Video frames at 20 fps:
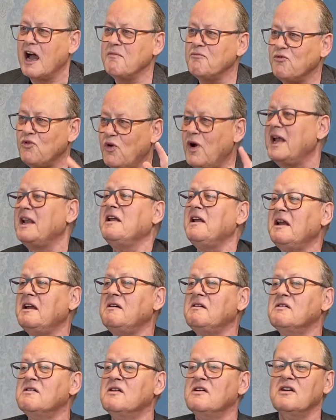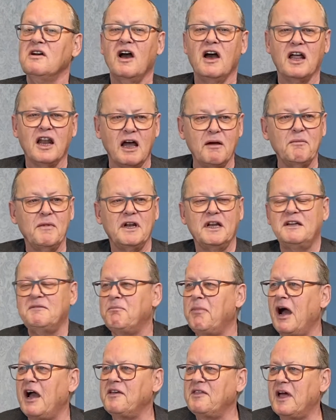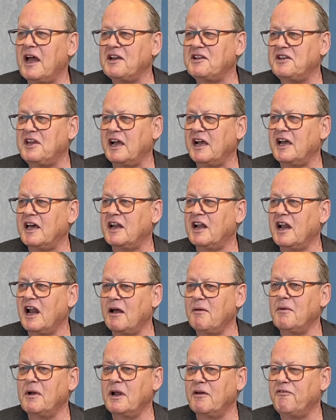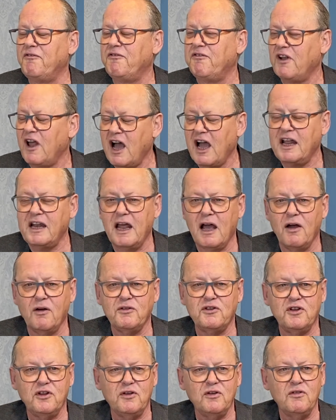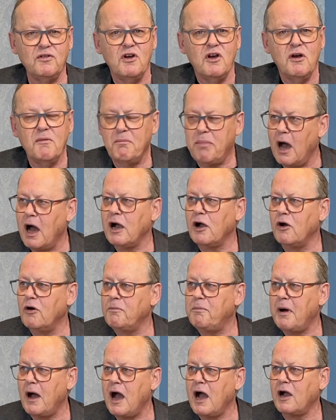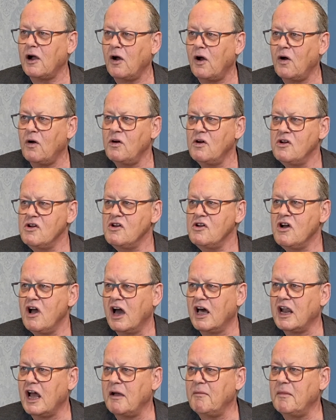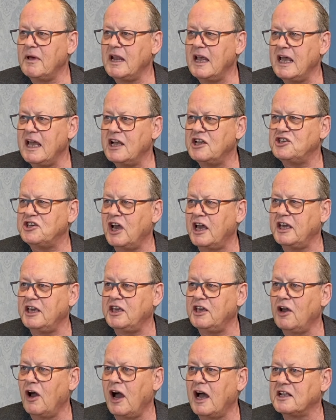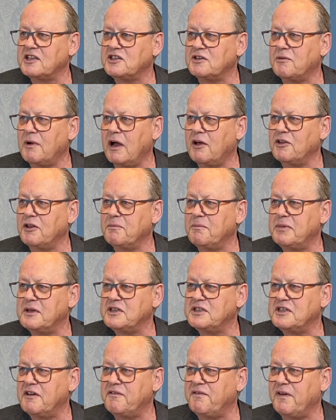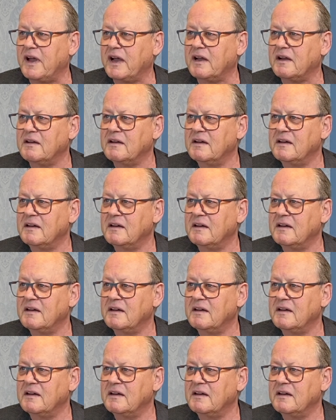I'm quitting and I'm gonna buy that ticket and I'm gonna fly down to Pango Pango and I'm gonna hitchhike yachts around the Pacific.